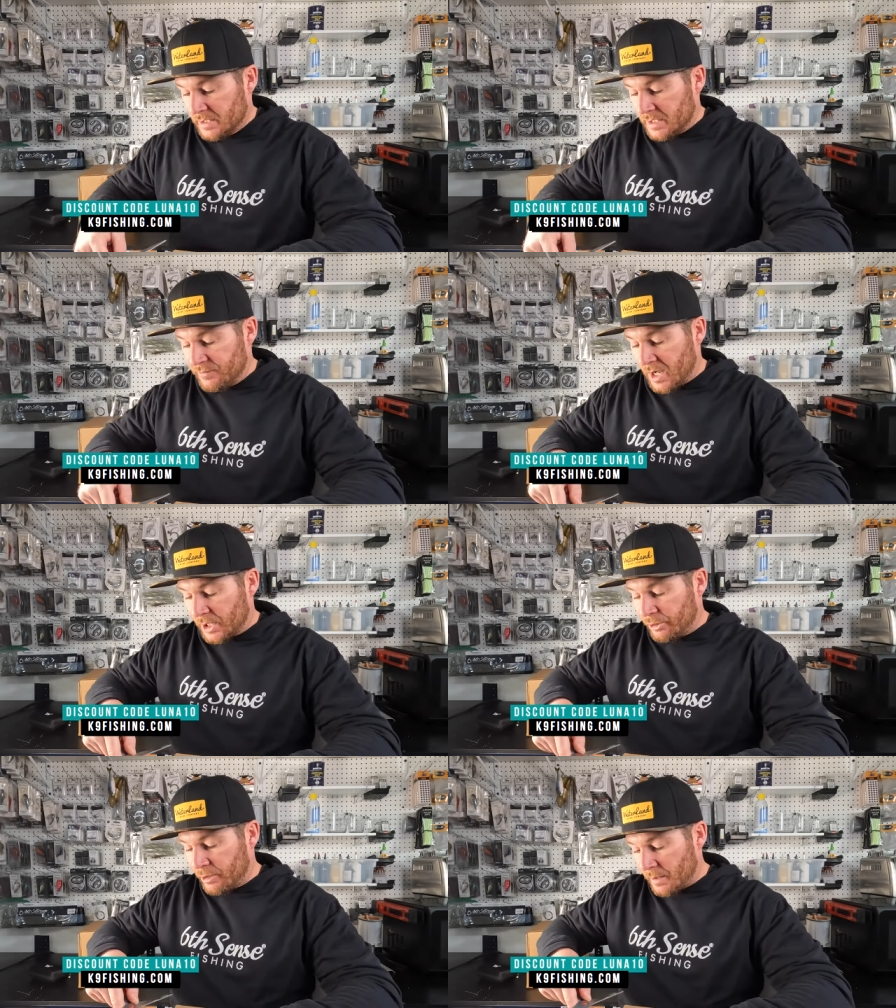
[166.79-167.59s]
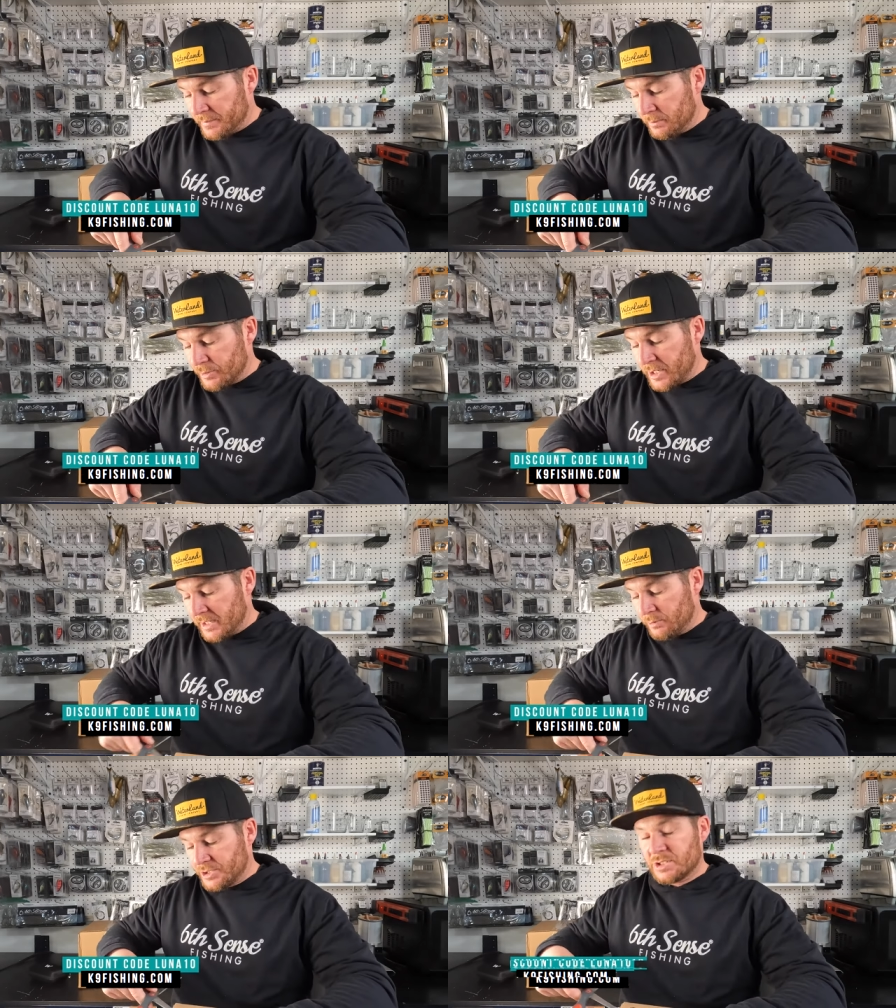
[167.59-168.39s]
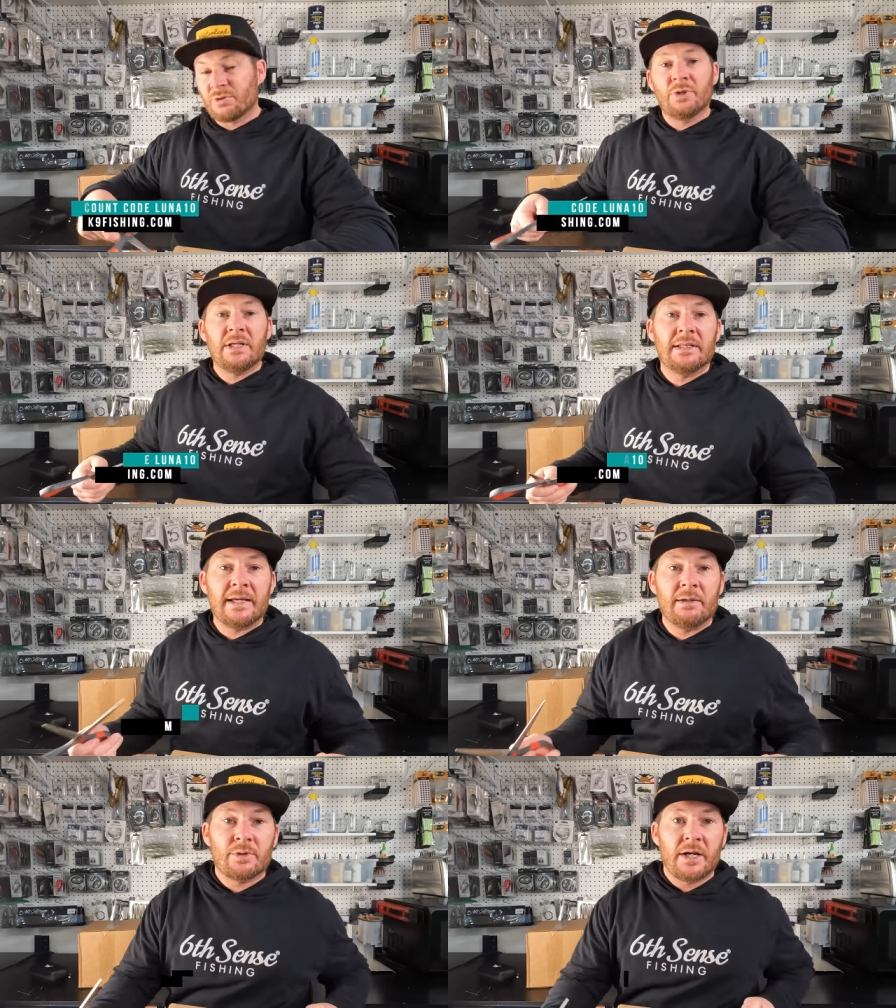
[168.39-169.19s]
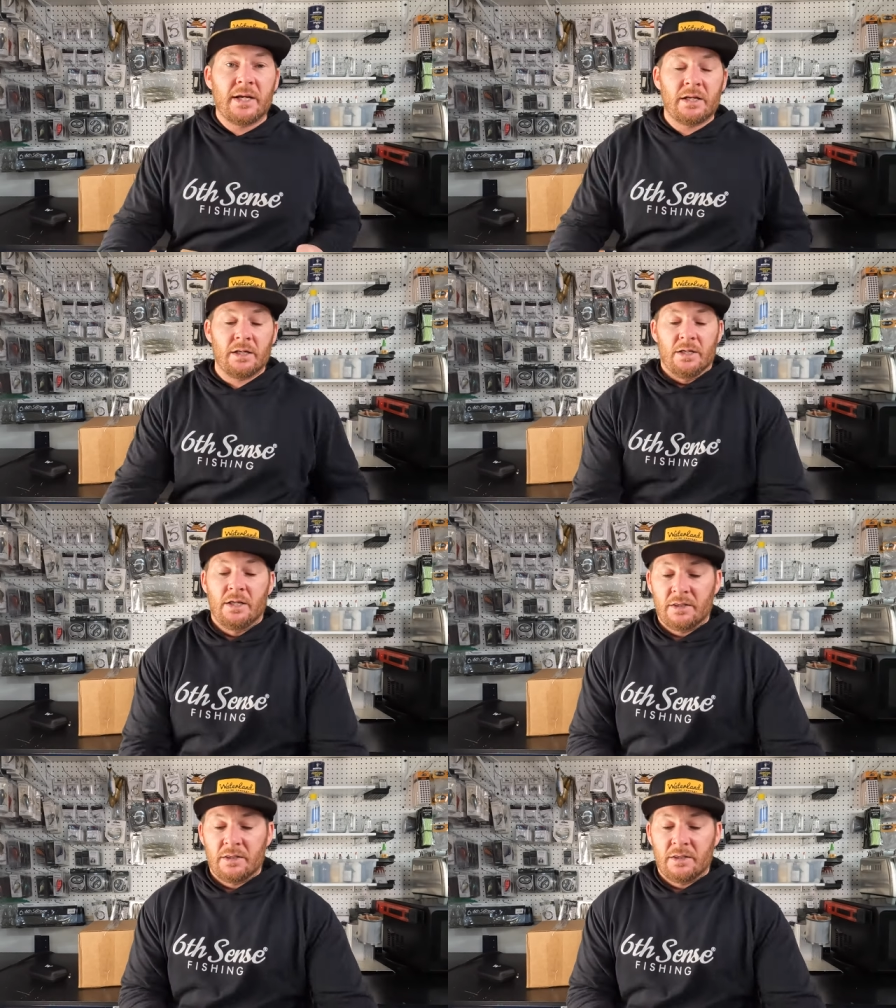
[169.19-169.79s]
They've got crappie braid, which is a really light braid.